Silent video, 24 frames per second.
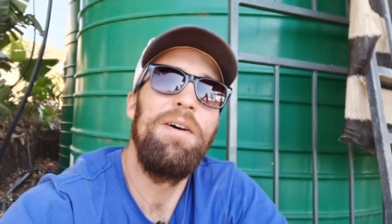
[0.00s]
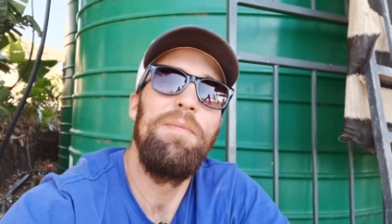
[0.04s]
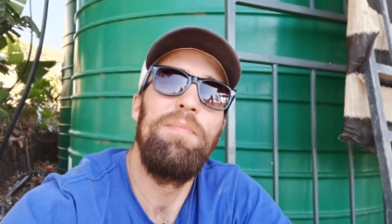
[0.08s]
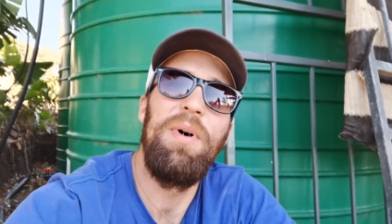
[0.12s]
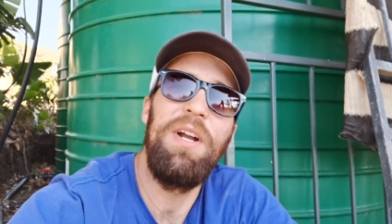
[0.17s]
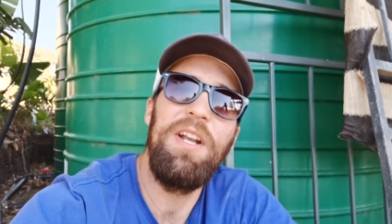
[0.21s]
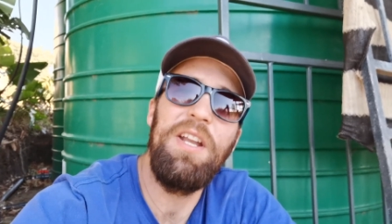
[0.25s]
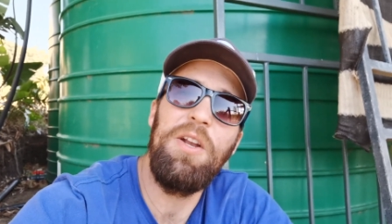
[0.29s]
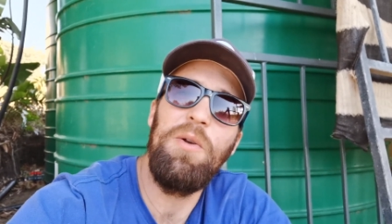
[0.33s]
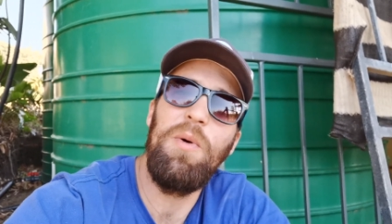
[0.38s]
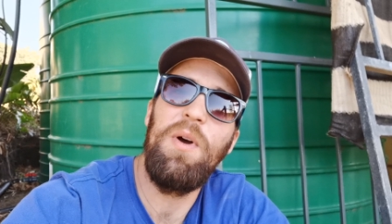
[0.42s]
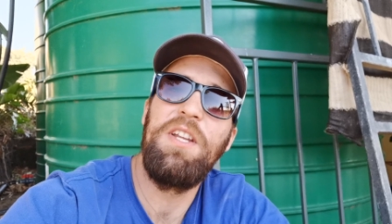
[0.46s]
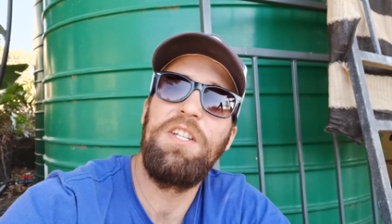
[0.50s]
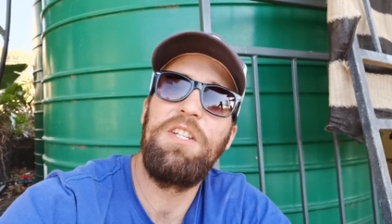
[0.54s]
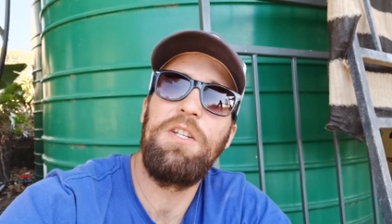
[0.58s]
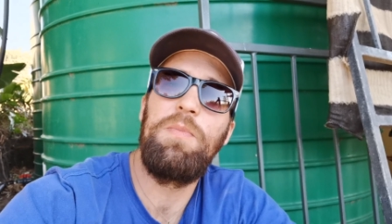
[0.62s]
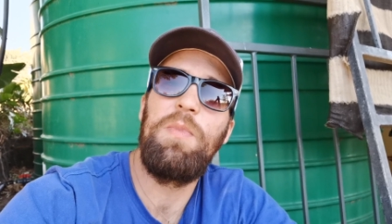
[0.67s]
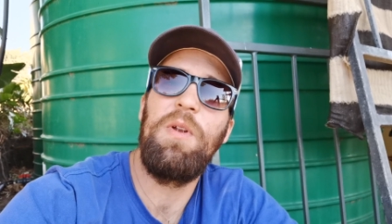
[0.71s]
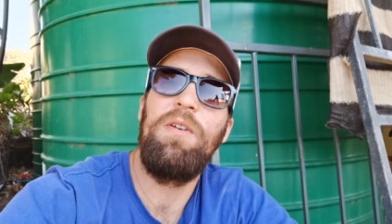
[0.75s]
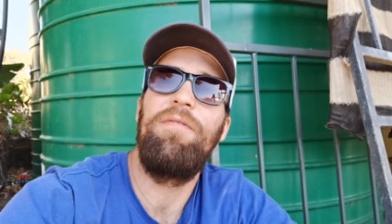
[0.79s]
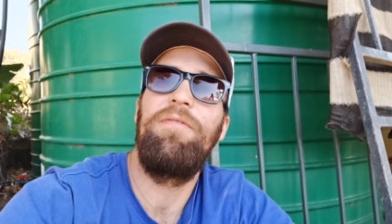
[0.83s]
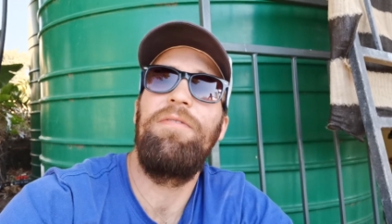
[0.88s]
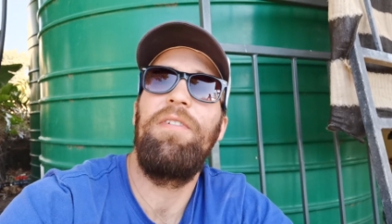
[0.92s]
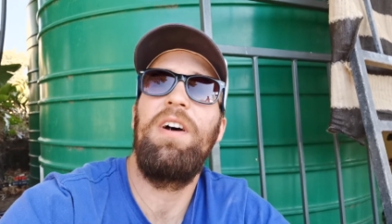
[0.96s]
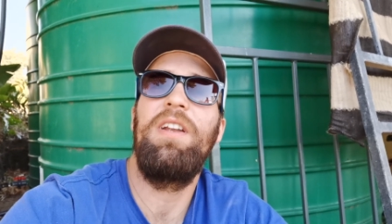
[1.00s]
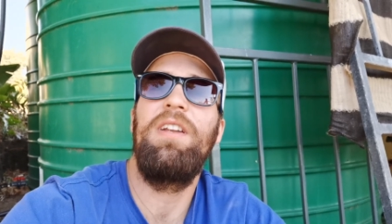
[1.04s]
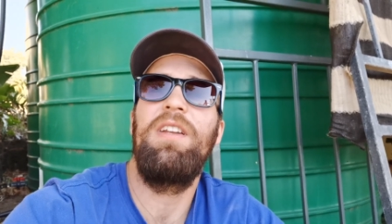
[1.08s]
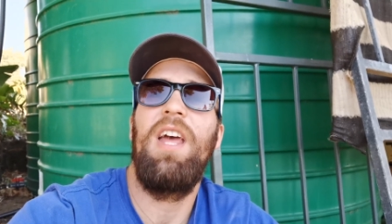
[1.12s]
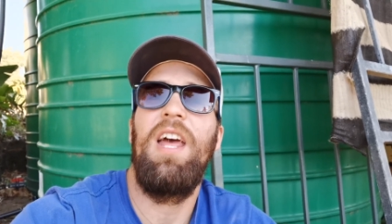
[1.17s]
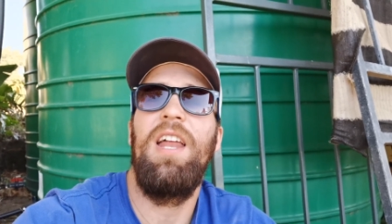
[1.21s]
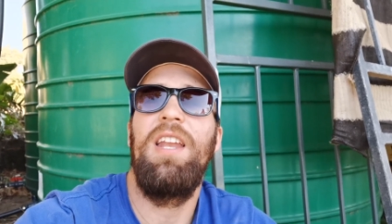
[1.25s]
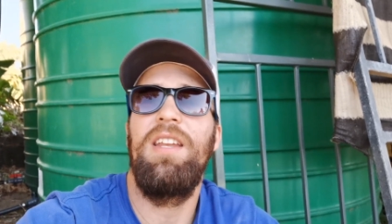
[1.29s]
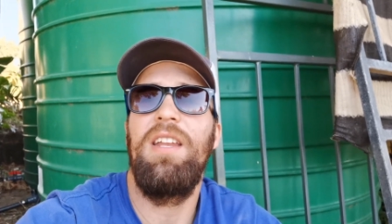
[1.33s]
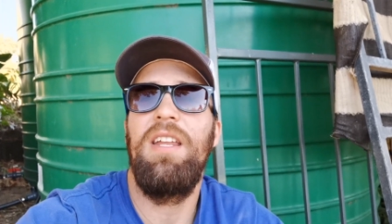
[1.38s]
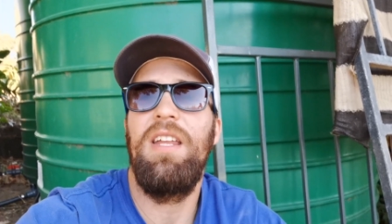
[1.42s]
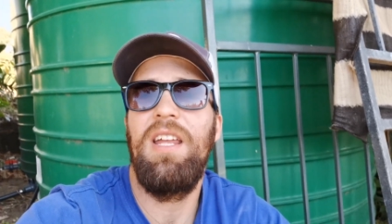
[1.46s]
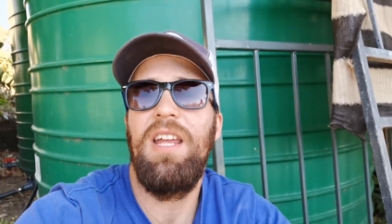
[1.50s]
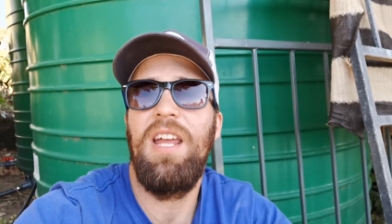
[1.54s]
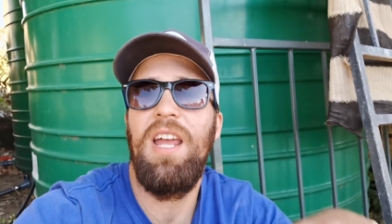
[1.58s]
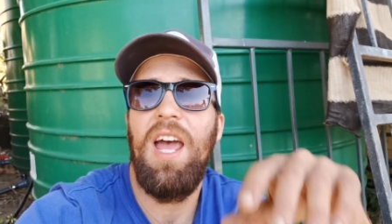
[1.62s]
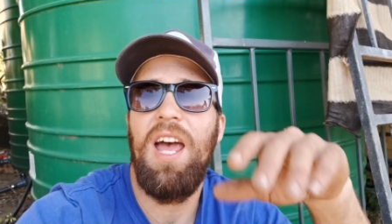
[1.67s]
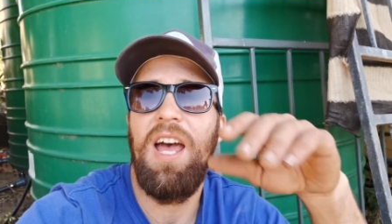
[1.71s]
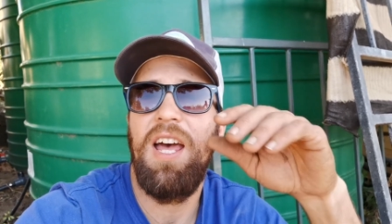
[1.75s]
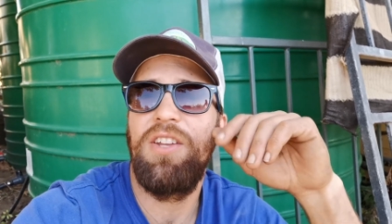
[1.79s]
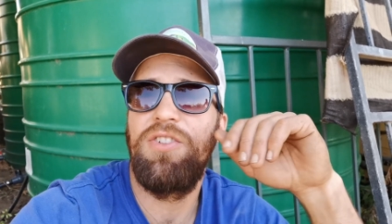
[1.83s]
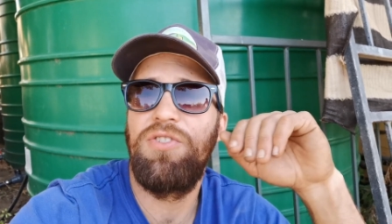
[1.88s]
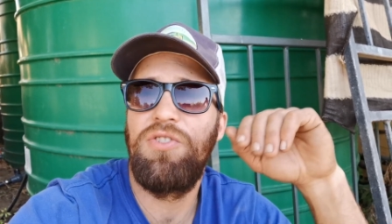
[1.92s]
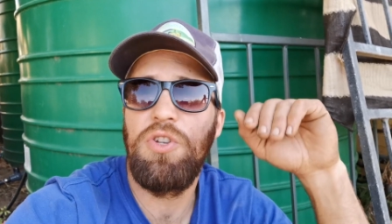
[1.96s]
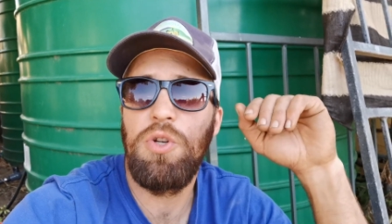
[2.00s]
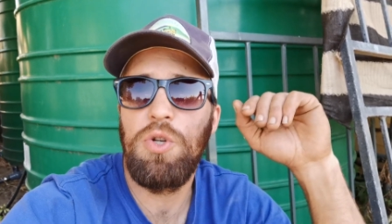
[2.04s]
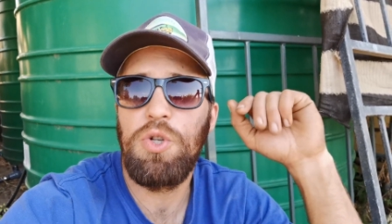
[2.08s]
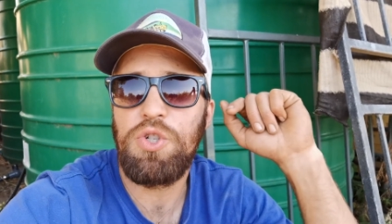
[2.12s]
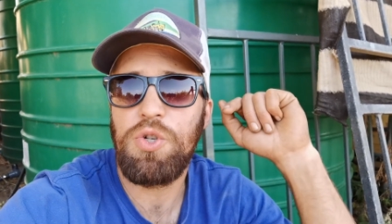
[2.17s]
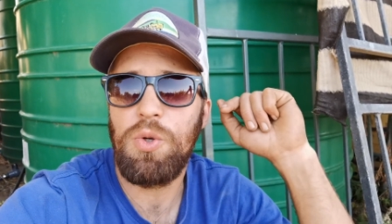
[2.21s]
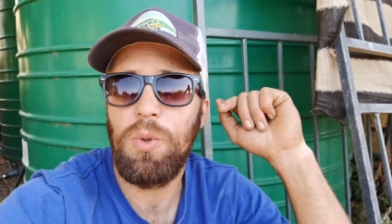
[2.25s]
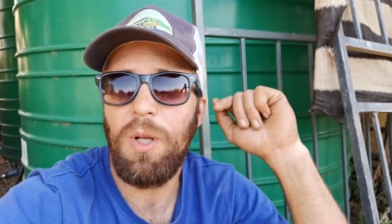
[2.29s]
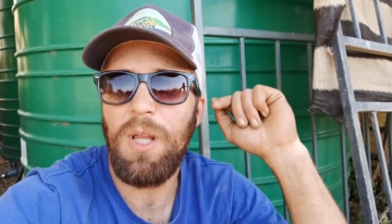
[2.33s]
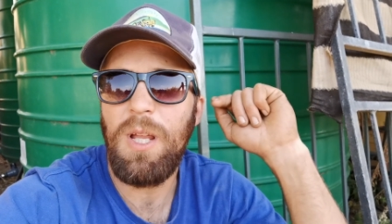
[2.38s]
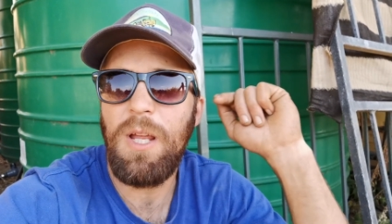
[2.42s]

But anyways, it's been fun, and as usual,